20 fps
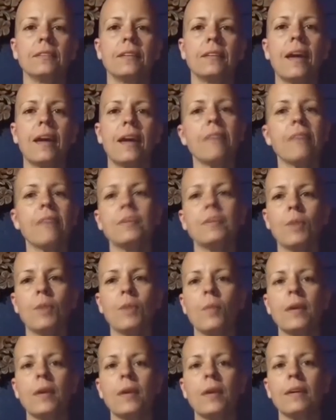every
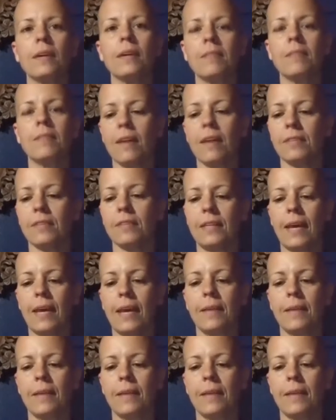moment of every day.